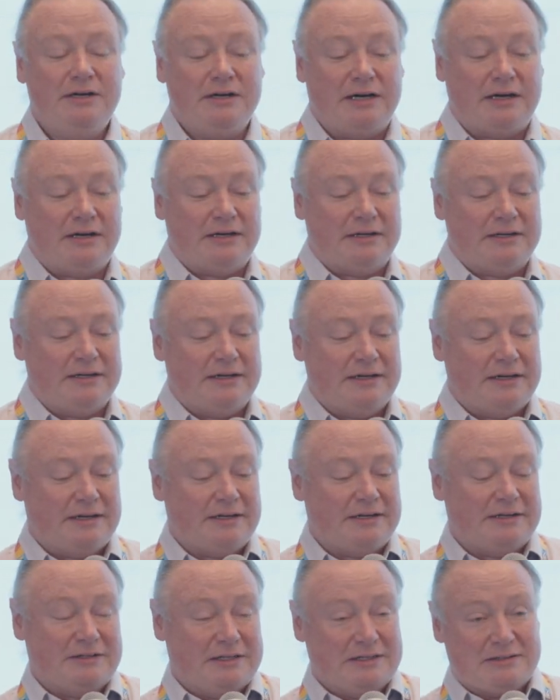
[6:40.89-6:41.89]

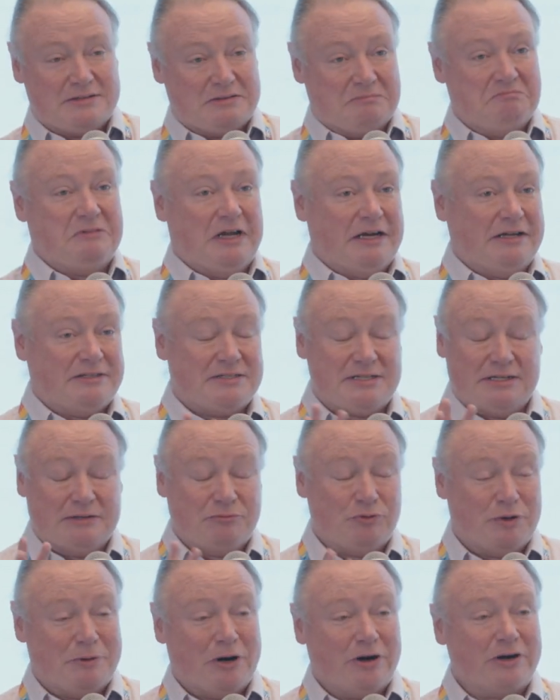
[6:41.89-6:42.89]
It's a
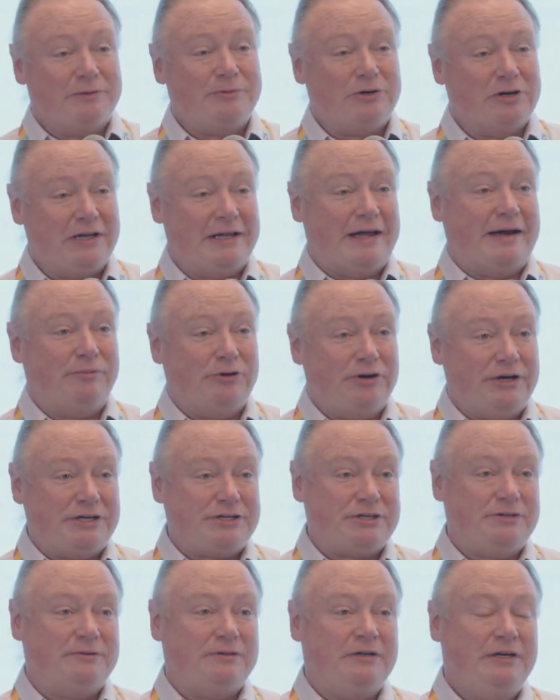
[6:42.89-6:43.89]
remarkable
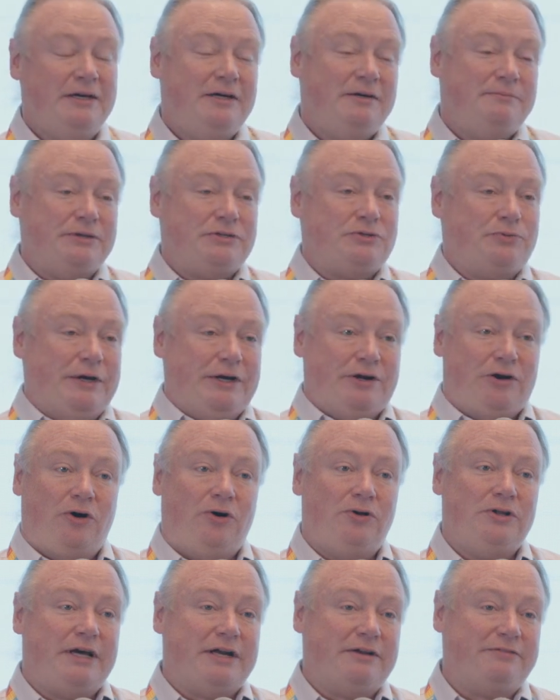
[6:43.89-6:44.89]
collaboration between a
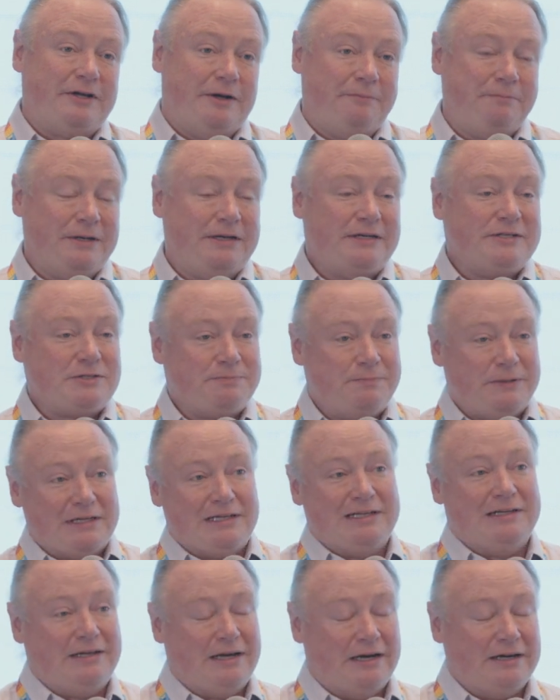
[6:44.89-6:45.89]
whole lot of companies, but